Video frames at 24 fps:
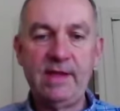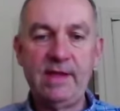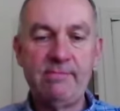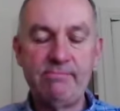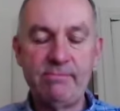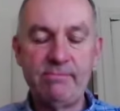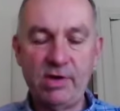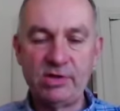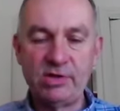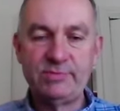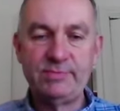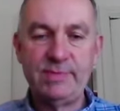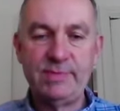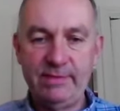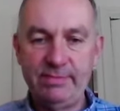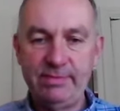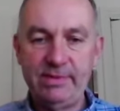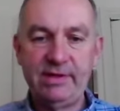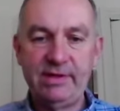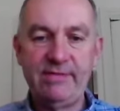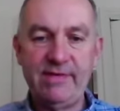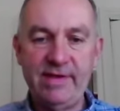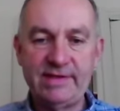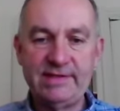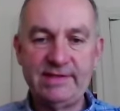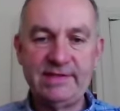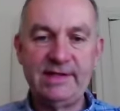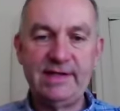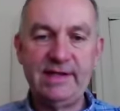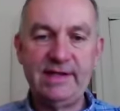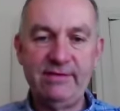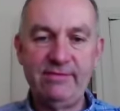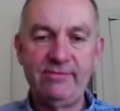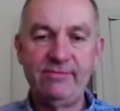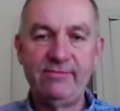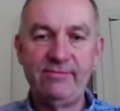Most people have entered
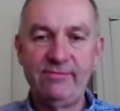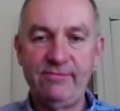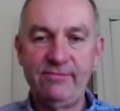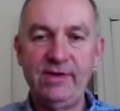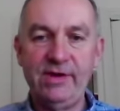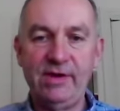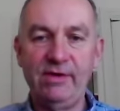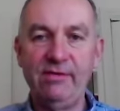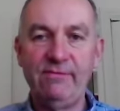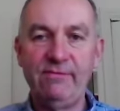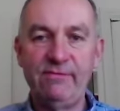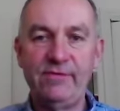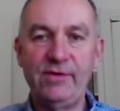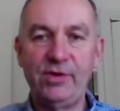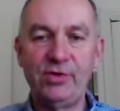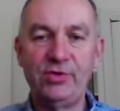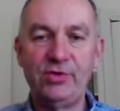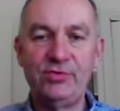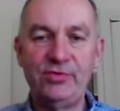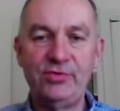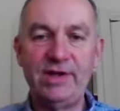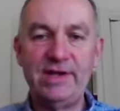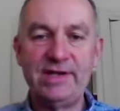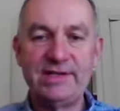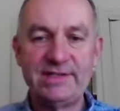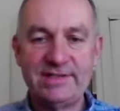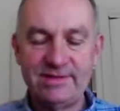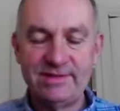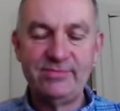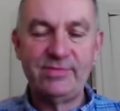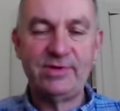it for good reason,